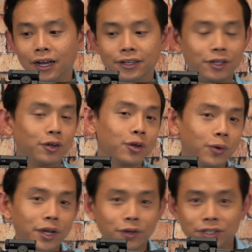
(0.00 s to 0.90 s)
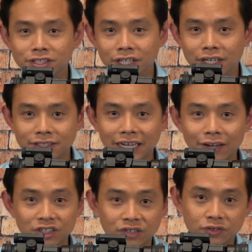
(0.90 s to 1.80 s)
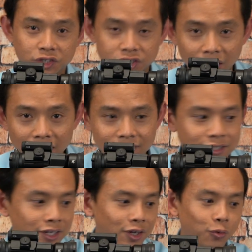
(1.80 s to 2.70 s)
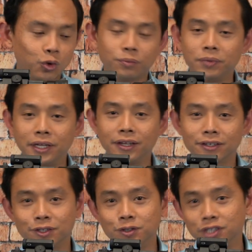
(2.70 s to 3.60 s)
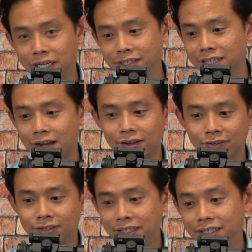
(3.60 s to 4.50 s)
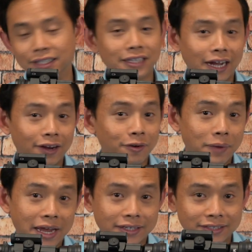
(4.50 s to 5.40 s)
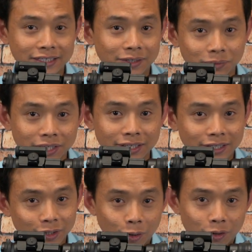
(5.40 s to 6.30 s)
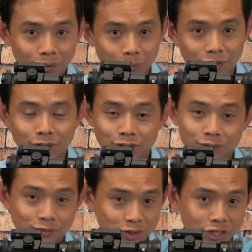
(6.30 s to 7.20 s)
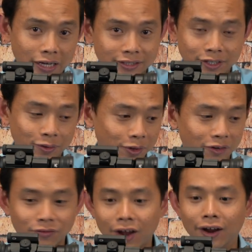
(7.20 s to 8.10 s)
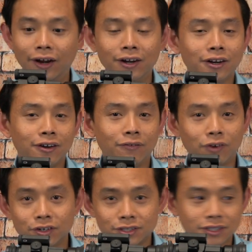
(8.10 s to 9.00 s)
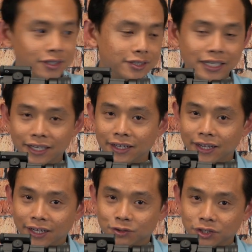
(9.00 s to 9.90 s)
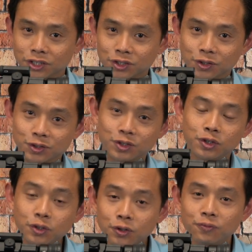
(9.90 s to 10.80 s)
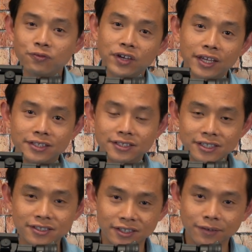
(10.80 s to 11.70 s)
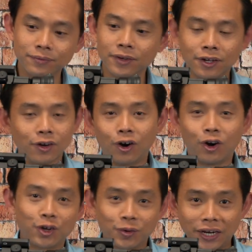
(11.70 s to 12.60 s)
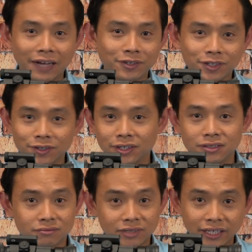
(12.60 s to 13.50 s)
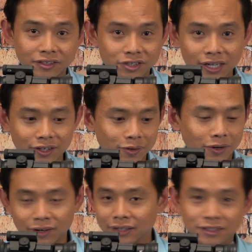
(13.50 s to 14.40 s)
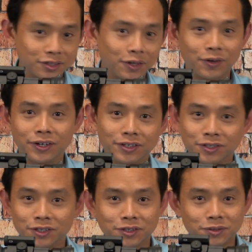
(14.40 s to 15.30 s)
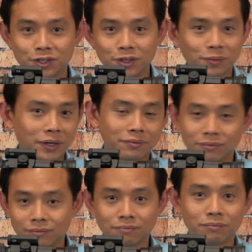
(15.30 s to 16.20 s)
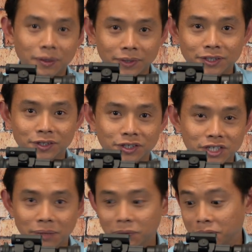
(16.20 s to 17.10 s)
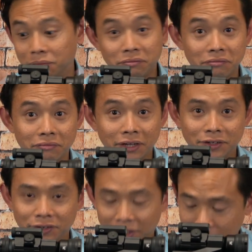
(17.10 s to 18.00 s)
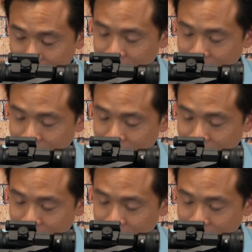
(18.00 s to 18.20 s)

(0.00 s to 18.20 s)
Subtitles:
The only way you can change out different shots would be to change out the entire magazine completely loaded with those shots that you want to fire. Versus in a traditional tube-fed system, all you would have to do is take the shot that you want and just load it into a tube and pump it into the chamber, and you're done.